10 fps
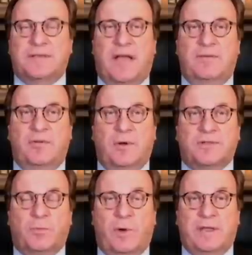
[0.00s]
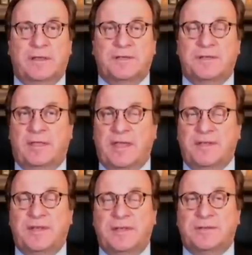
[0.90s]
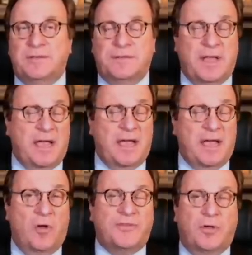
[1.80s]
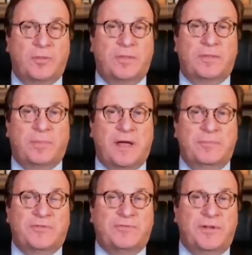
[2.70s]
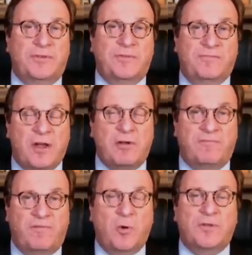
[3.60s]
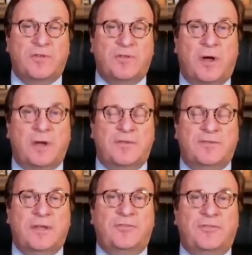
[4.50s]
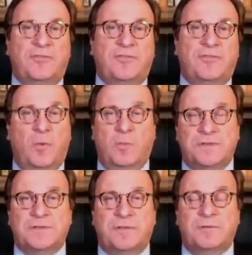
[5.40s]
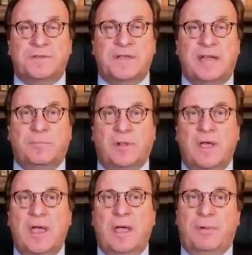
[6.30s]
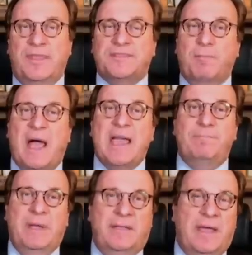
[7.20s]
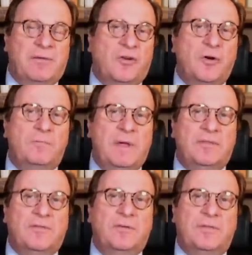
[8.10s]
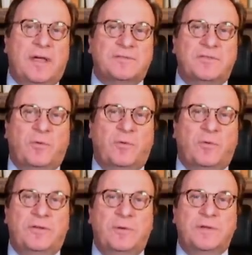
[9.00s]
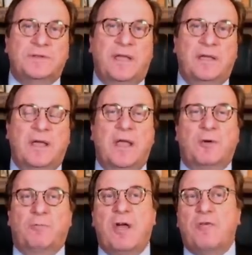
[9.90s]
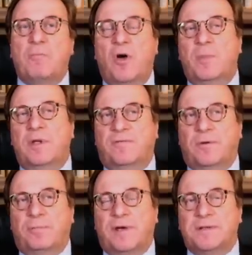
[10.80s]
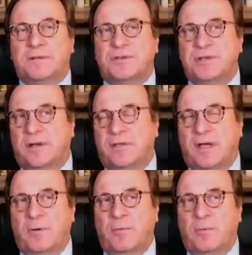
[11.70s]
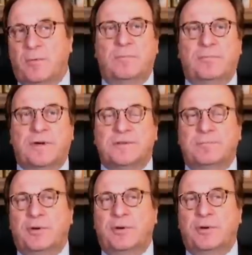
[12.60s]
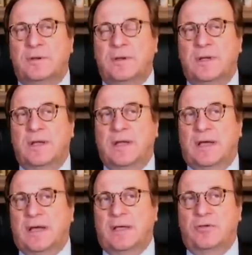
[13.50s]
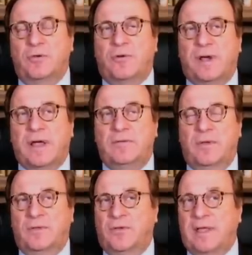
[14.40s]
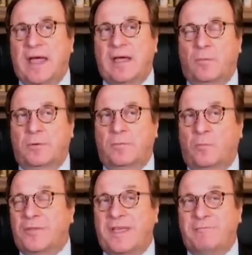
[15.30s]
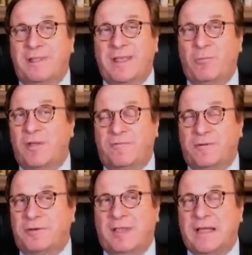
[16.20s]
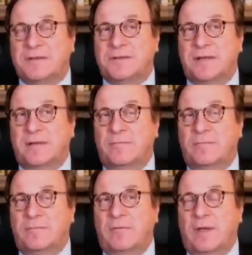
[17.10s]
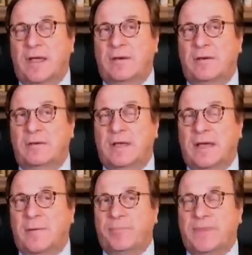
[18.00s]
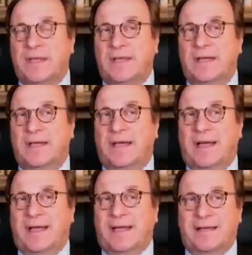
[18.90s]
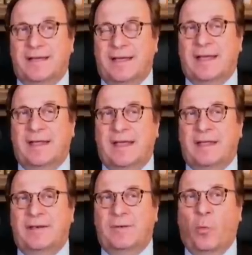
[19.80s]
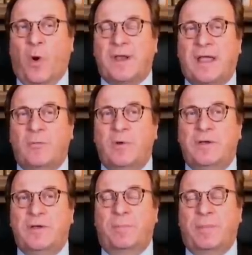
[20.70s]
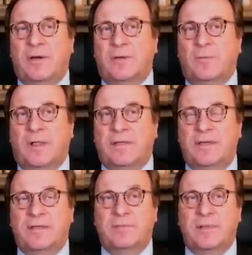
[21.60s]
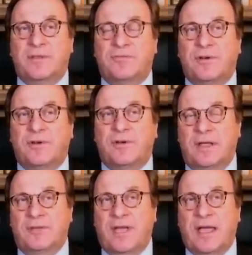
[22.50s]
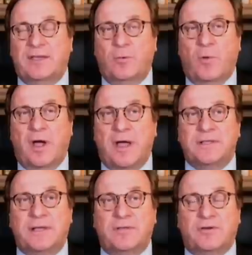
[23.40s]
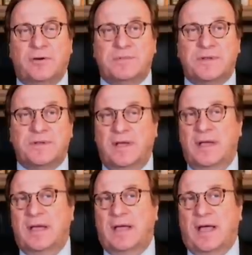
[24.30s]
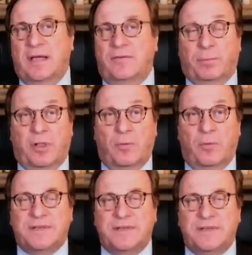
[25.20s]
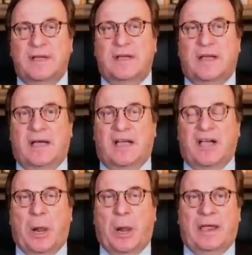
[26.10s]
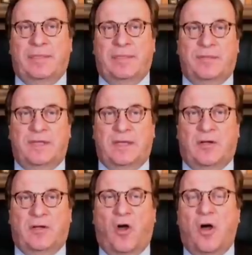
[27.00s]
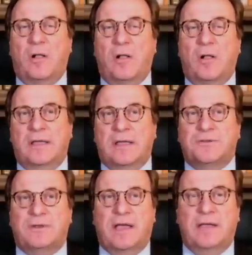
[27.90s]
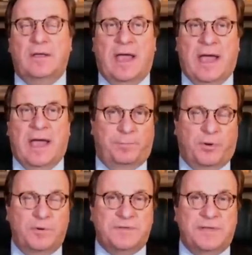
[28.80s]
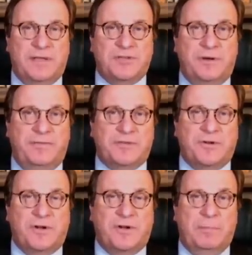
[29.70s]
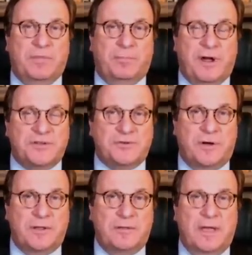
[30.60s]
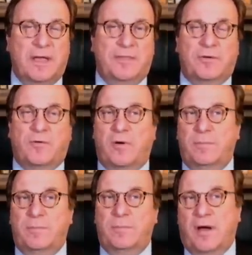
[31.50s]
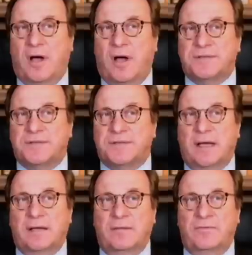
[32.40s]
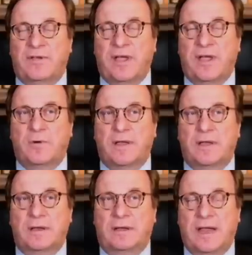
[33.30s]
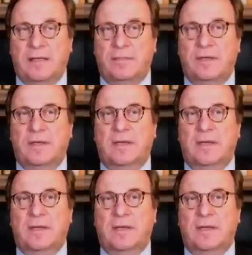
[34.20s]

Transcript: a sign of U.S. weakness, and they see as a sign also that the Biden administration is very focused on its issues at home, which is understandable. But this might be that could mean that 2022 is a rare moment for President Xi on Taiwan and President Putin uh, and Ukraine to get what they really want for their legacy and and and um, uh, and, what can we do about it? Well, I think the administration is acting wisely in terms of uh, diplomacy. Uh, I think the call yesterday at Putin's initiative, he's trying to keep the pressure on. There are going to be talks uh, January 10th,